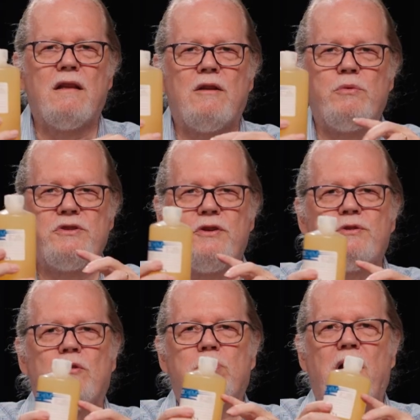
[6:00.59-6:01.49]
the
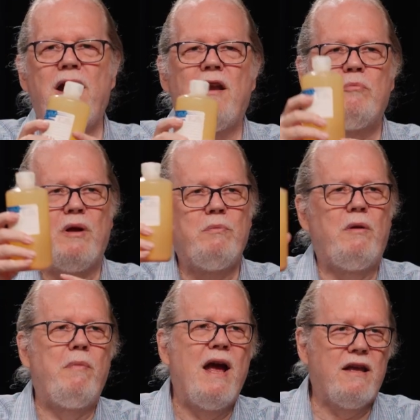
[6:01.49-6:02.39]
residual brine and pump
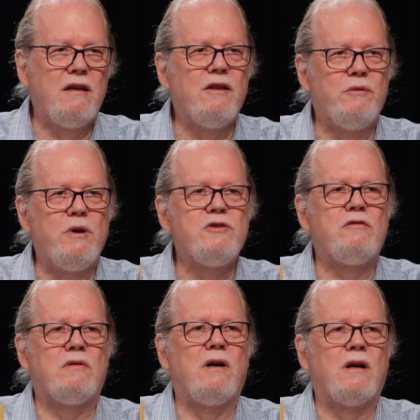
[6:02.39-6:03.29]
it back into the
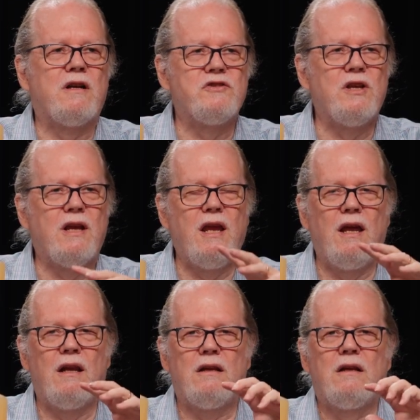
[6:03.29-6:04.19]
reservoir because they
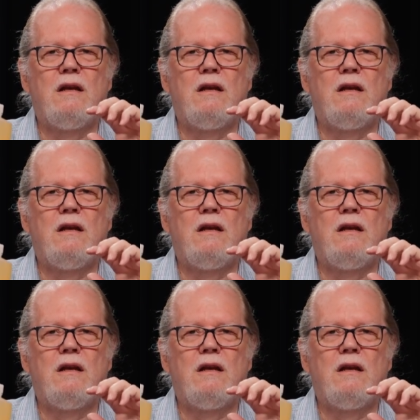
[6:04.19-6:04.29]
can't.